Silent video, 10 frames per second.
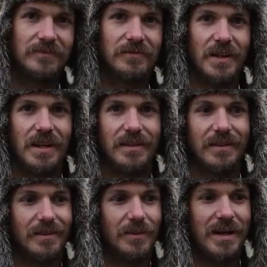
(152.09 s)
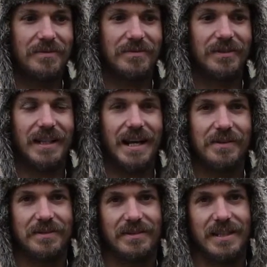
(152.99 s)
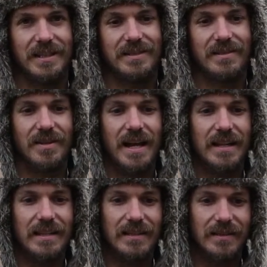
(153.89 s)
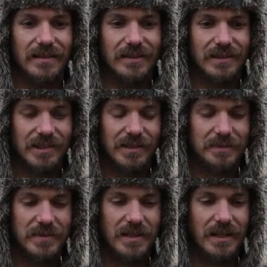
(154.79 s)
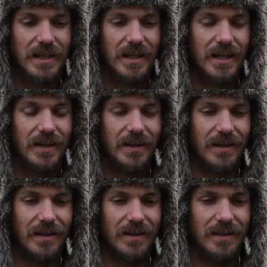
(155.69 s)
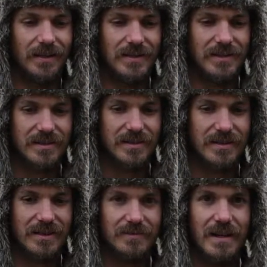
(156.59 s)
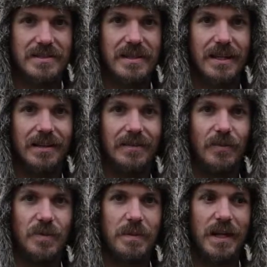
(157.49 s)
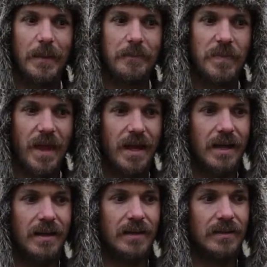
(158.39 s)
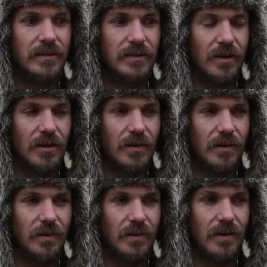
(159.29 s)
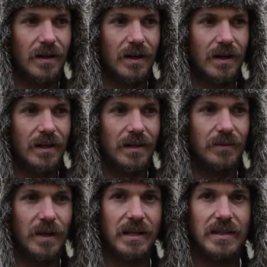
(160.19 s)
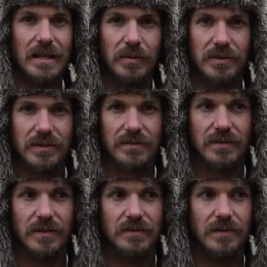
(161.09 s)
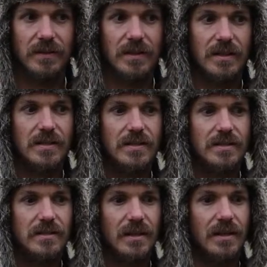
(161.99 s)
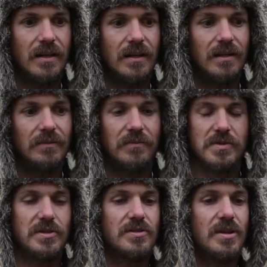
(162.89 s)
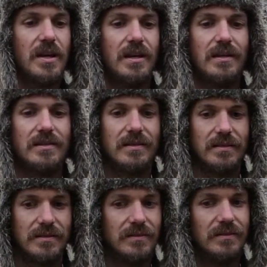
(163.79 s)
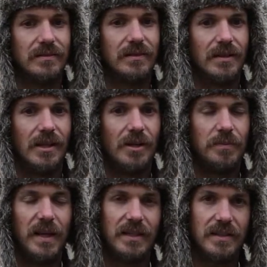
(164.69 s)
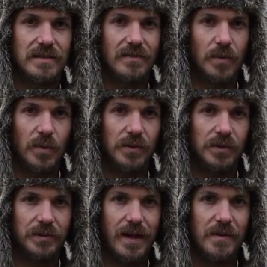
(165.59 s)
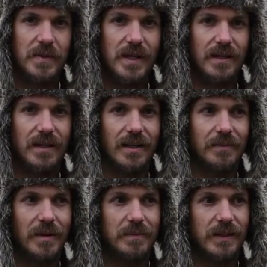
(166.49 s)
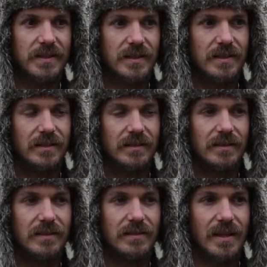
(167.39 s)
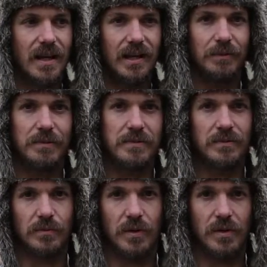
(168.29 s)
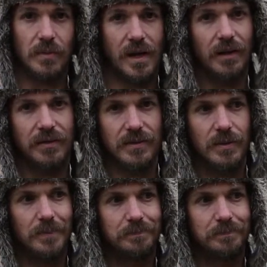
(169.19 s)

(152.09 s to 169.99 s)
find a wife, get a house, kids, all that, the script just didn't resonate with me. And so I waited tables for a few years and was just trying to make sense of the world around me and my place in it and decide what was worthwhile to do.